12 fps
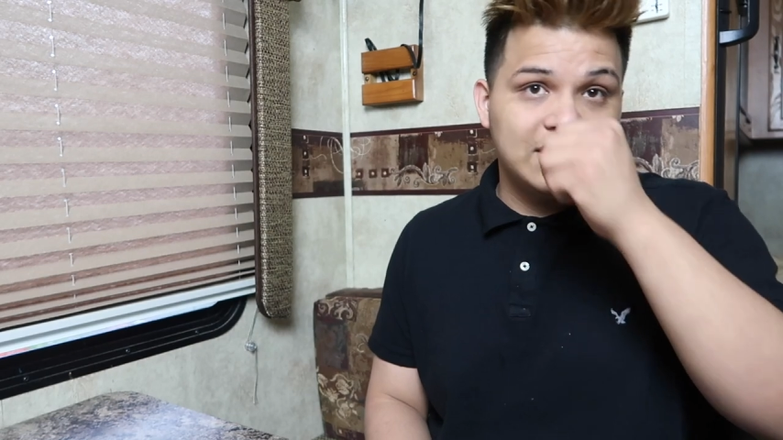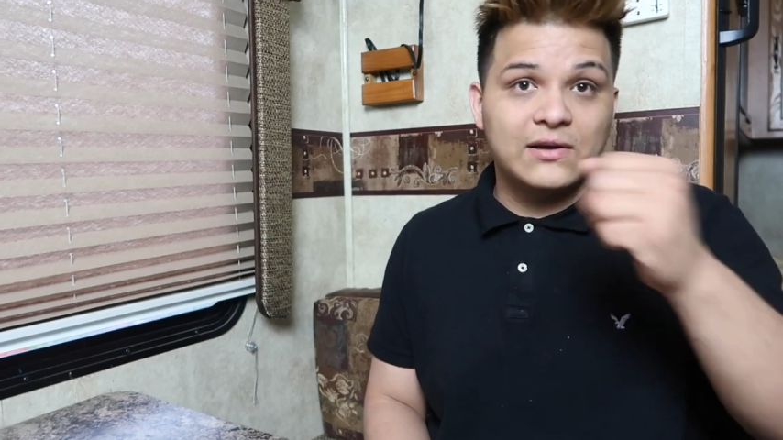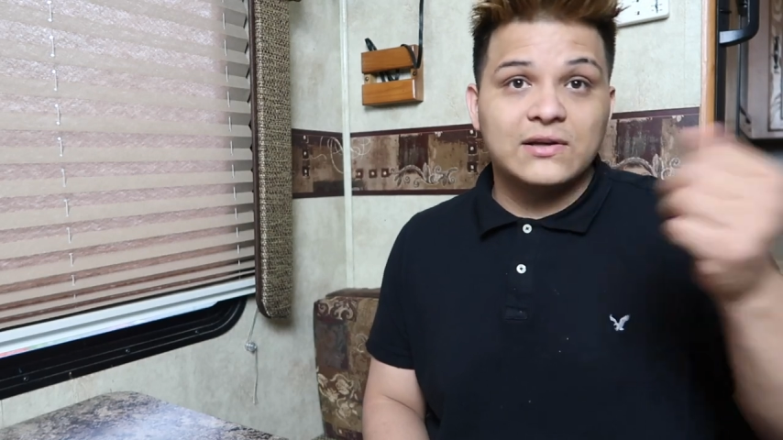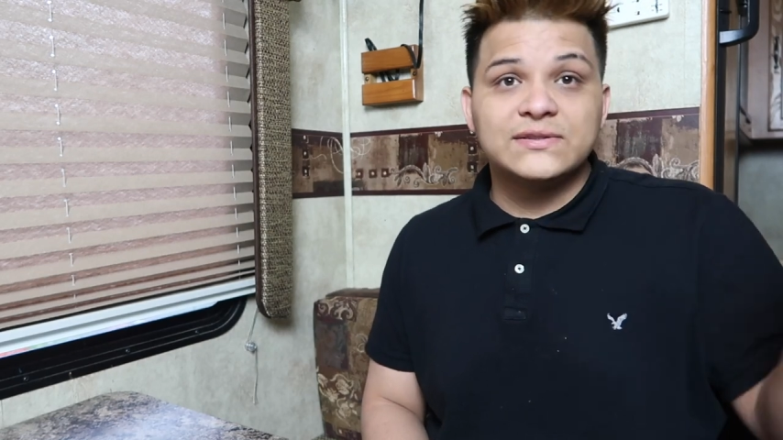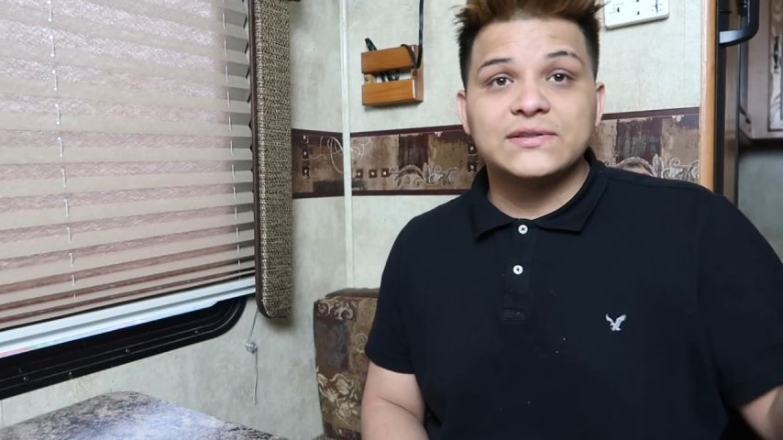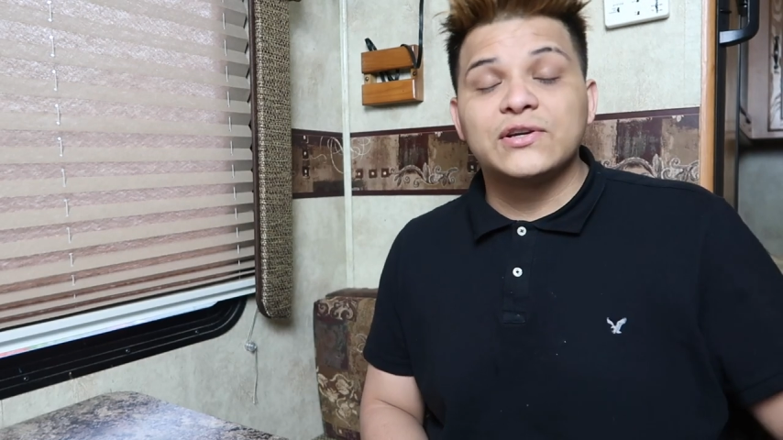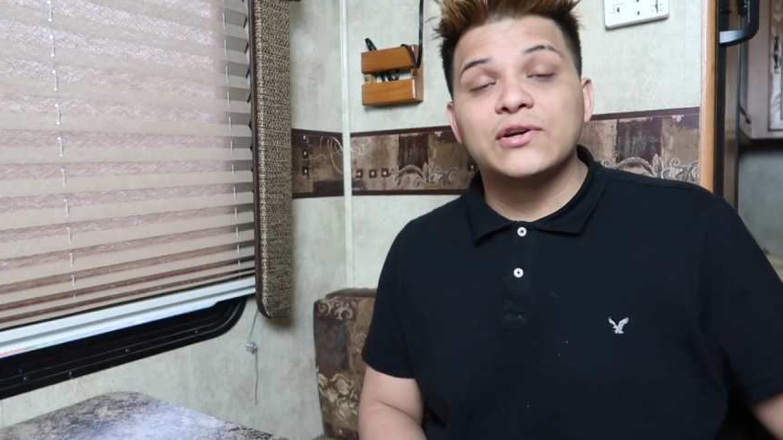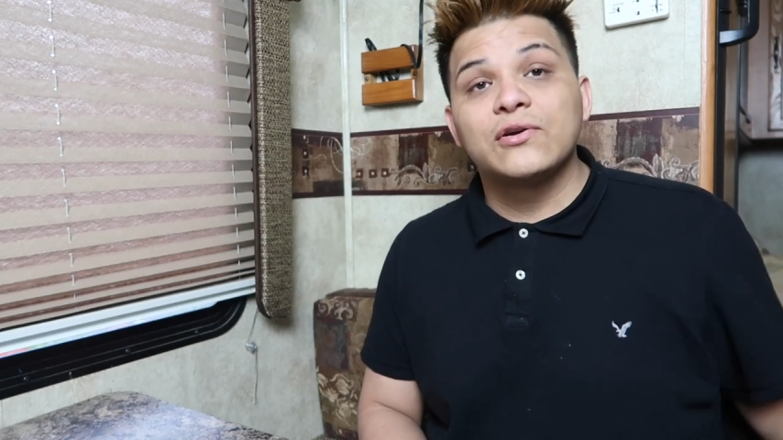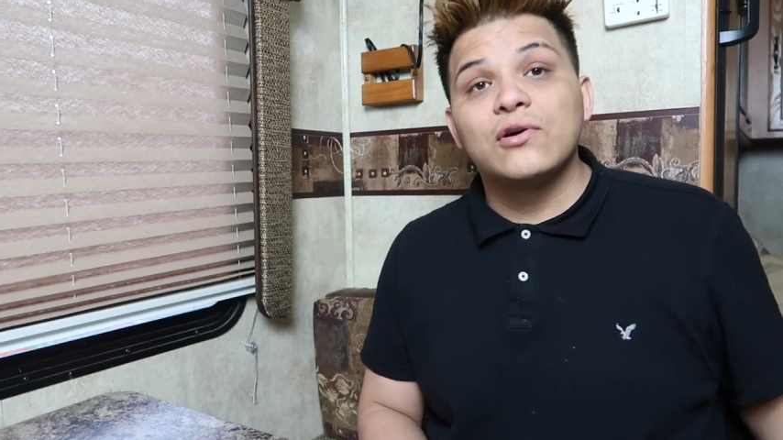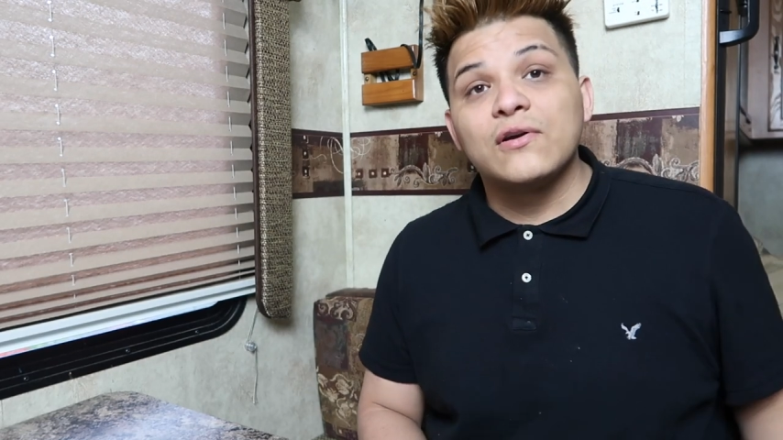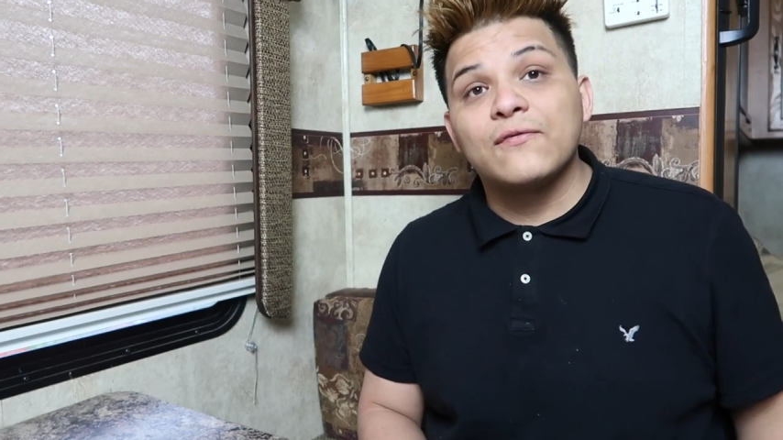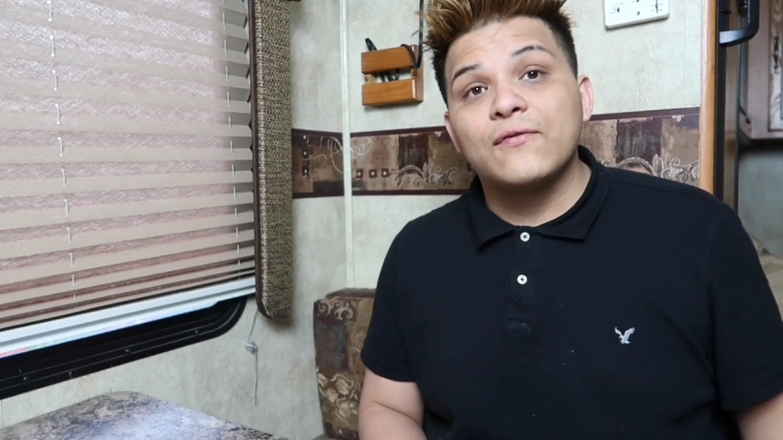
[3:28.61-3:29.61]
It's
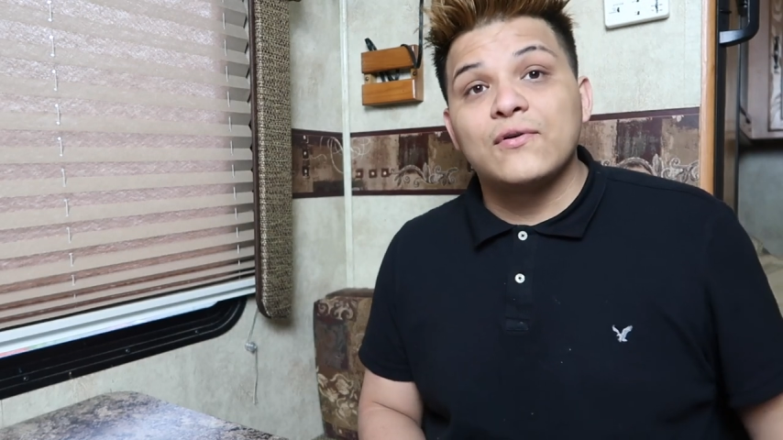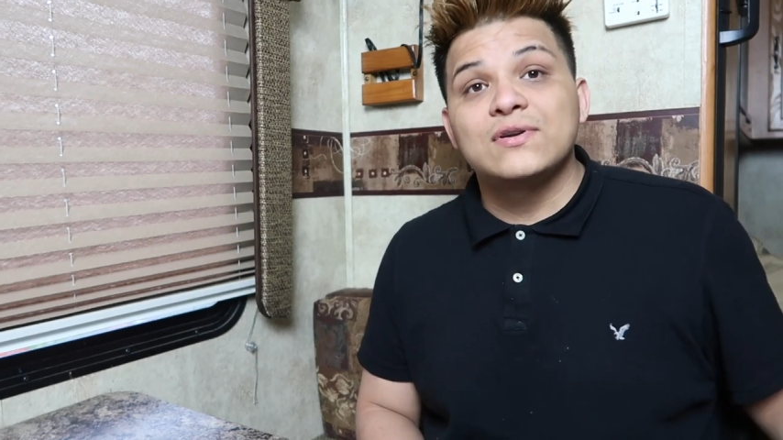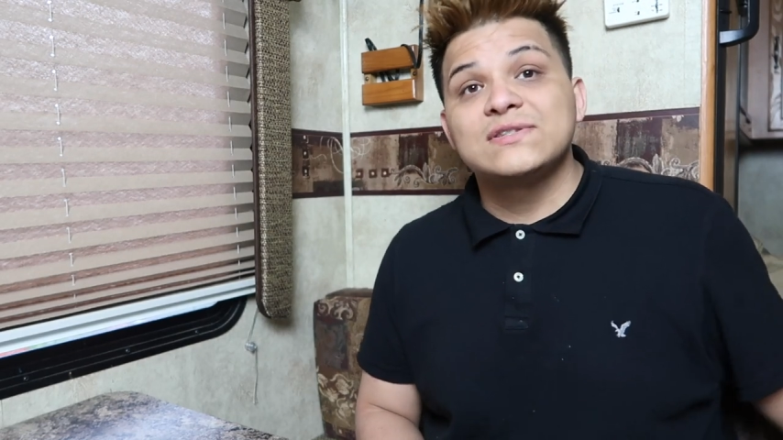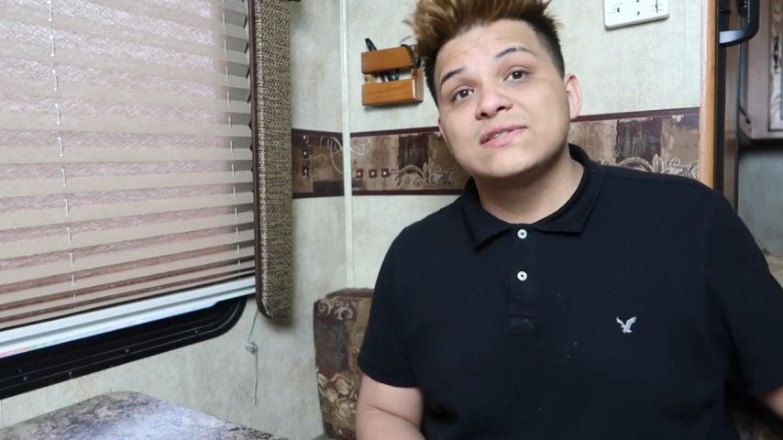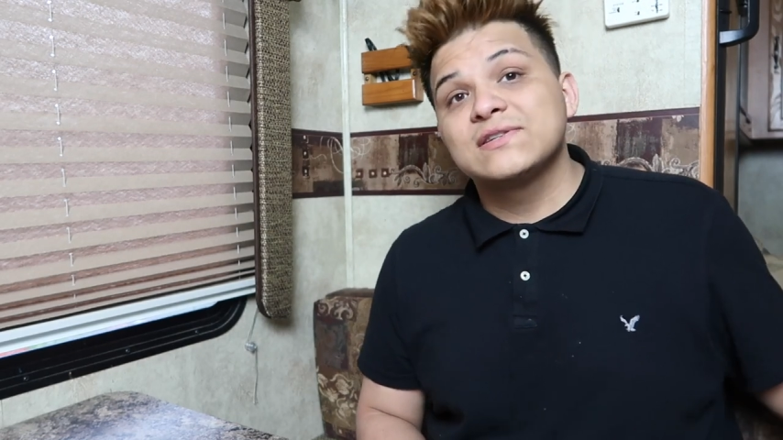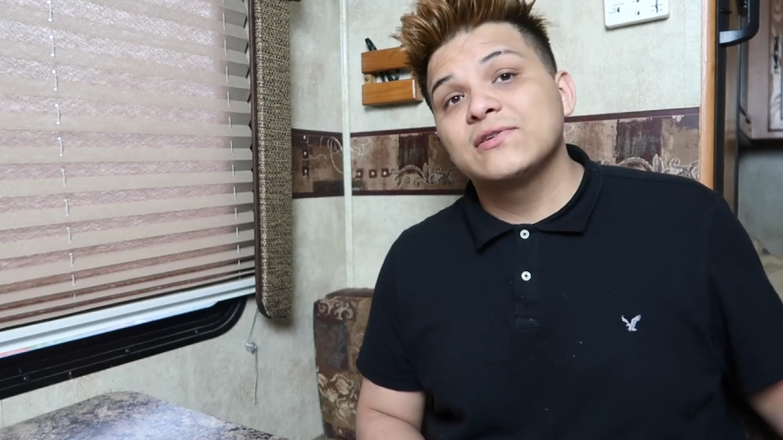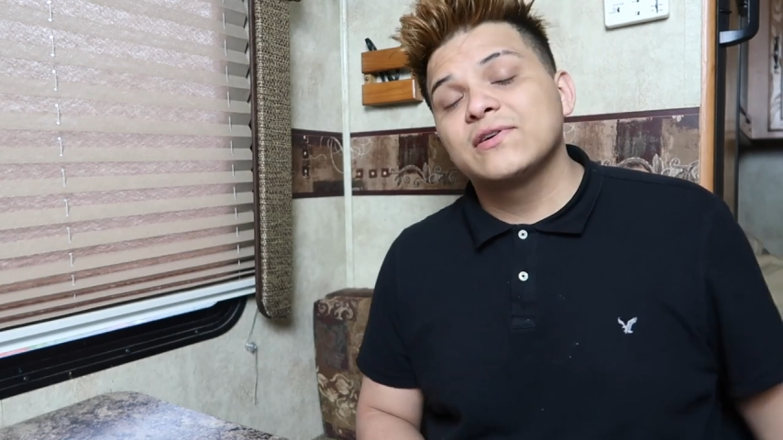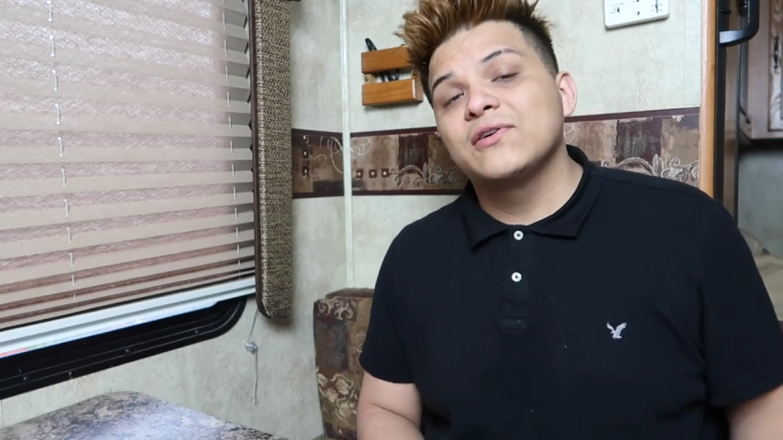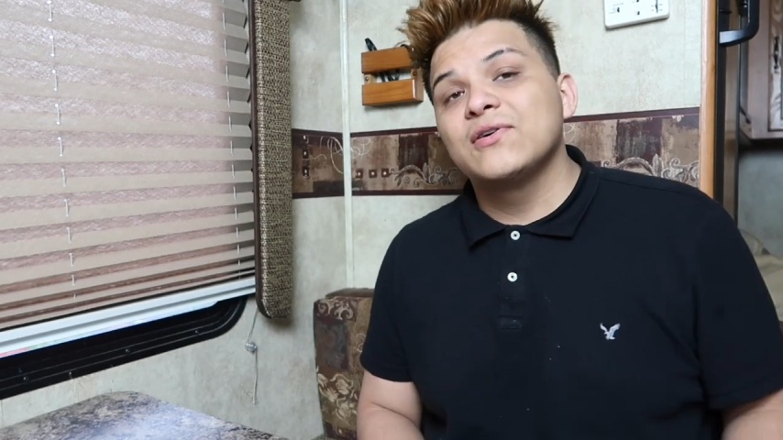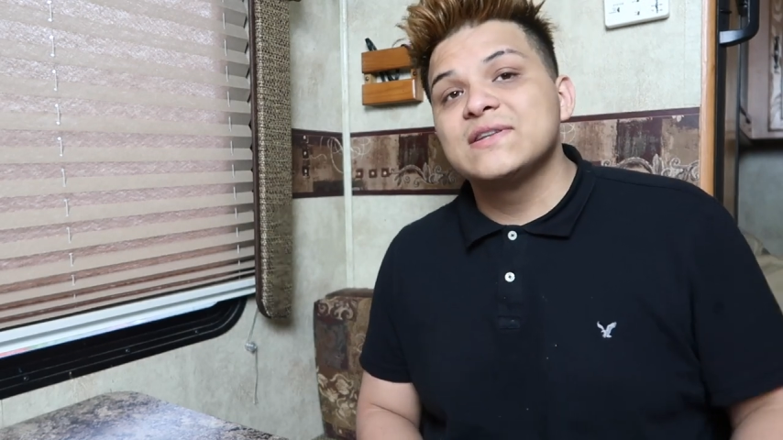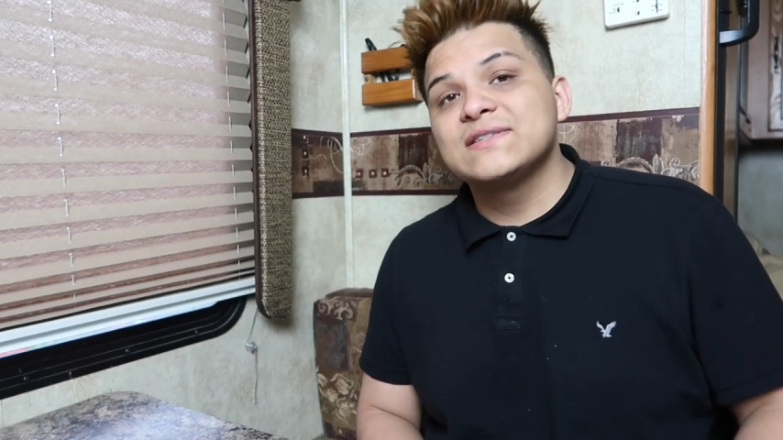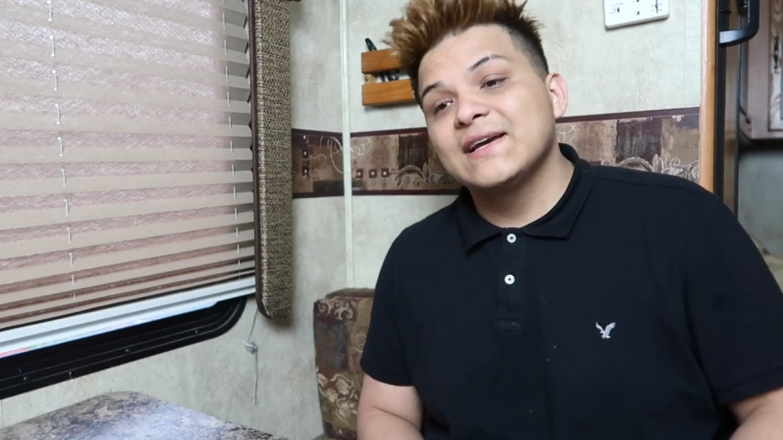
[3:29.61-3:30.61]
good going first, it's good
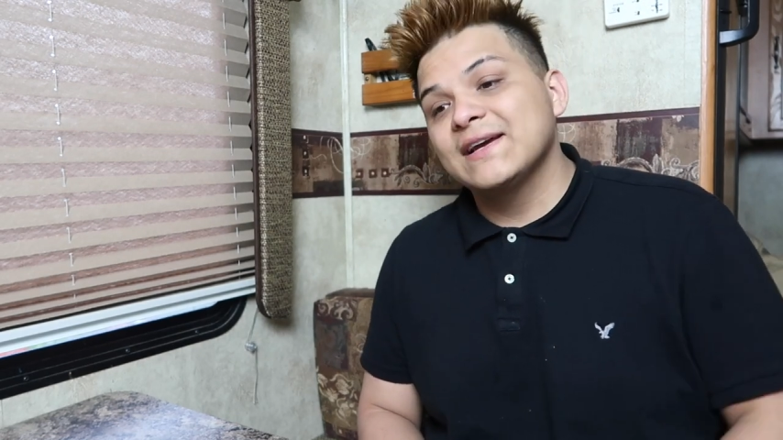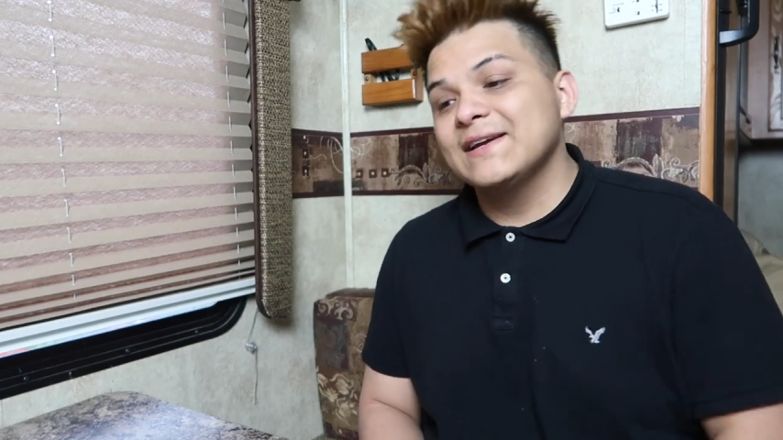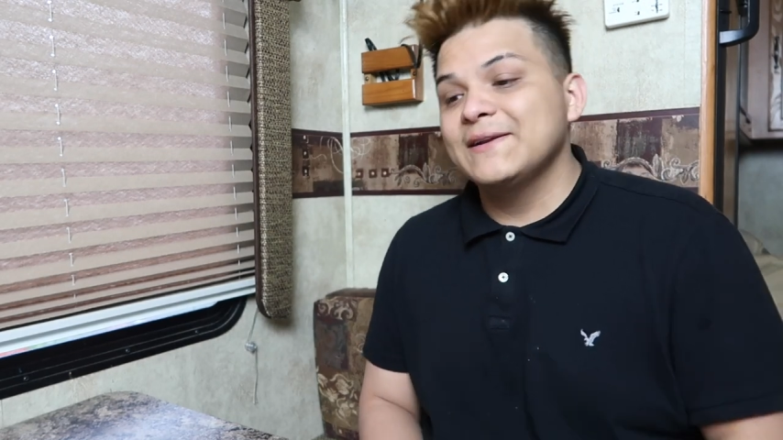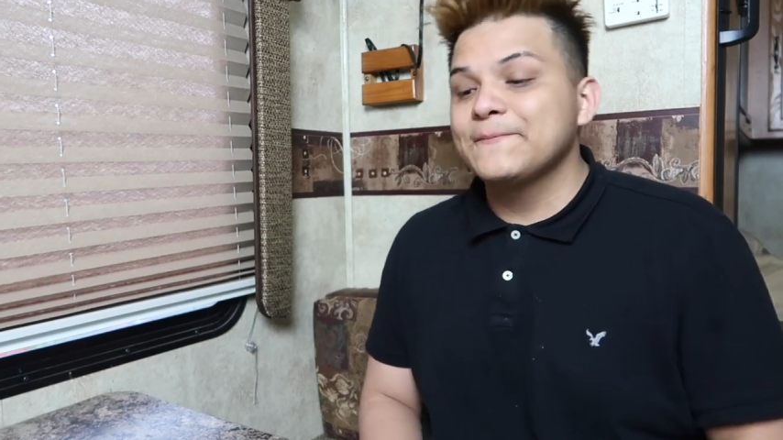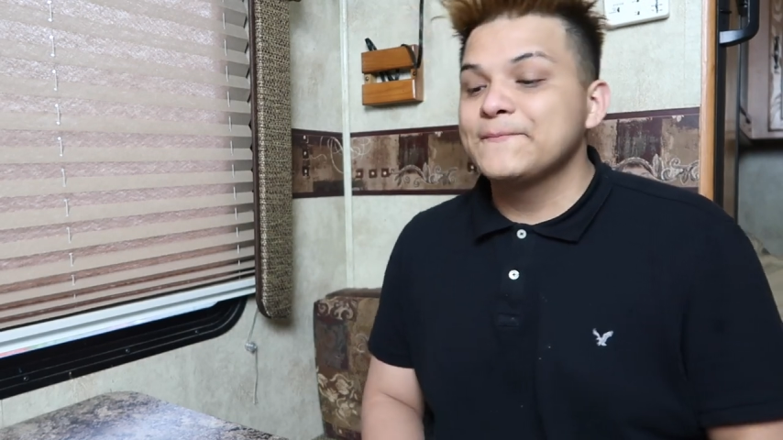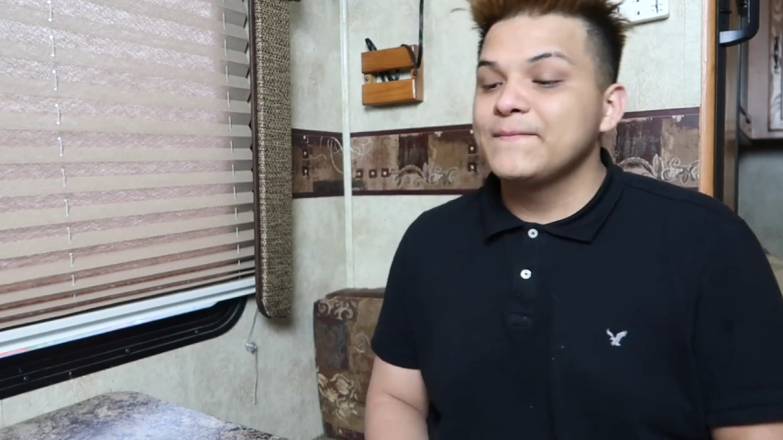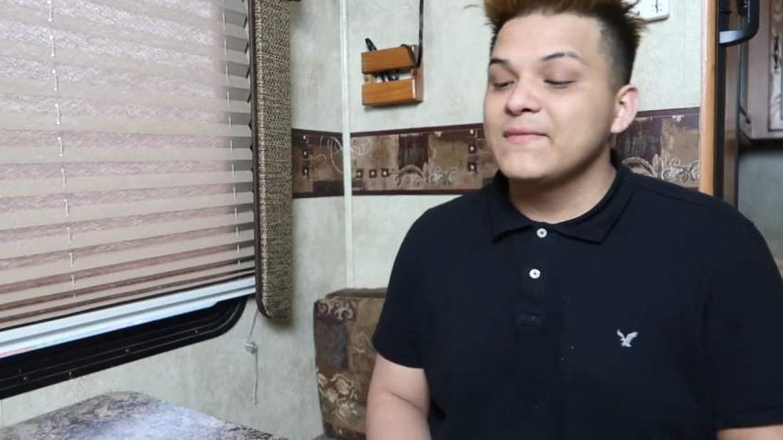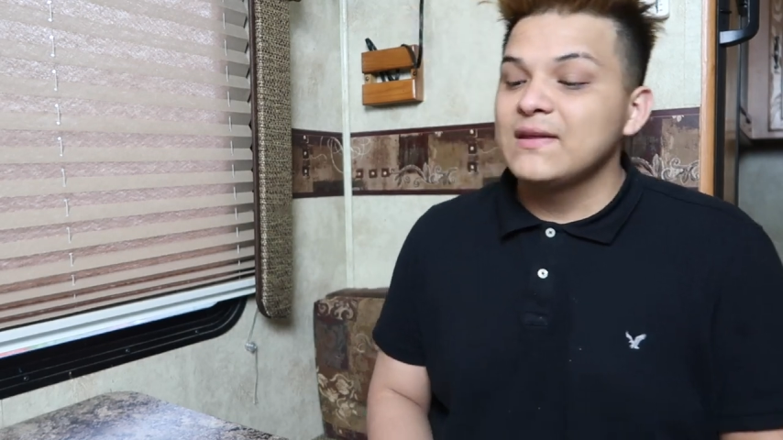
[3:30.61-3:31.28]
going second.